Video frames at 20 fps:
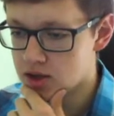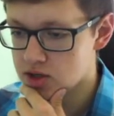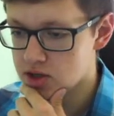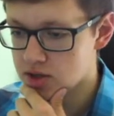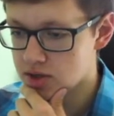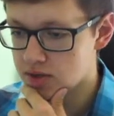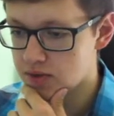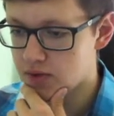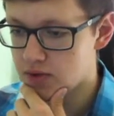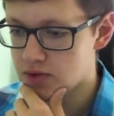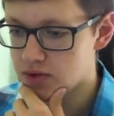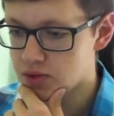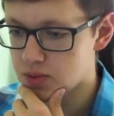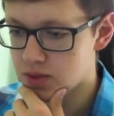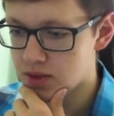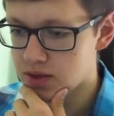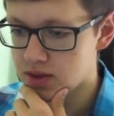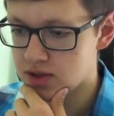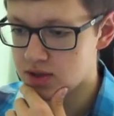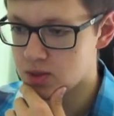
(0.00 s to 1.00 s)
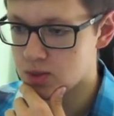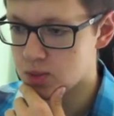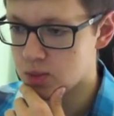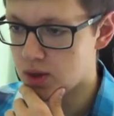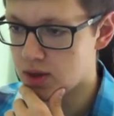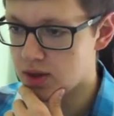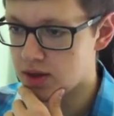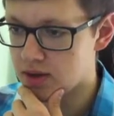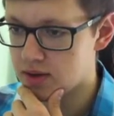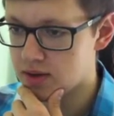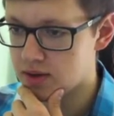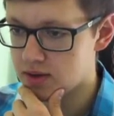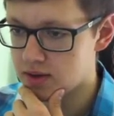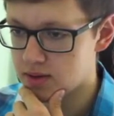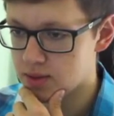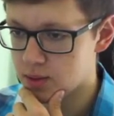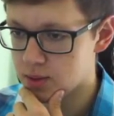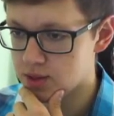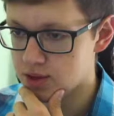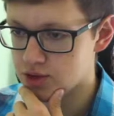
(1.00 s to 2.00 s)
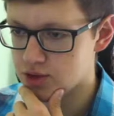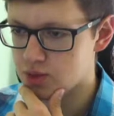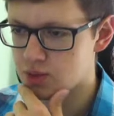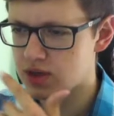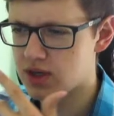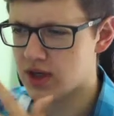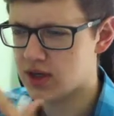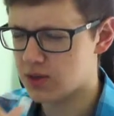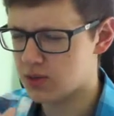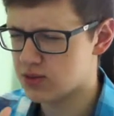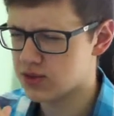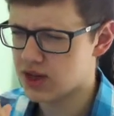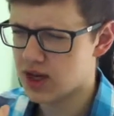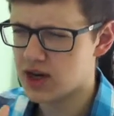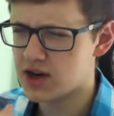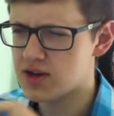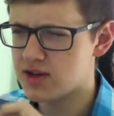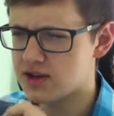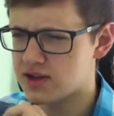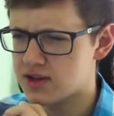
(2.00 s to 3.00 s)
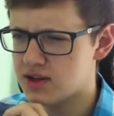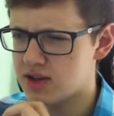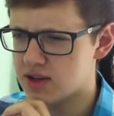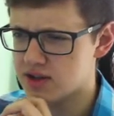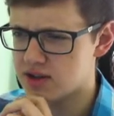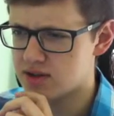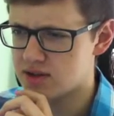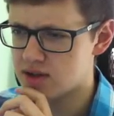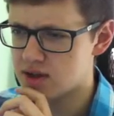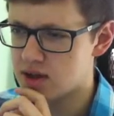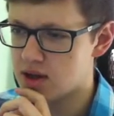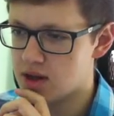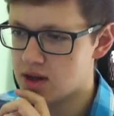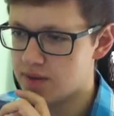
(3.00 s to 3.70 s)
So the first one is 1, which we kind of discussed.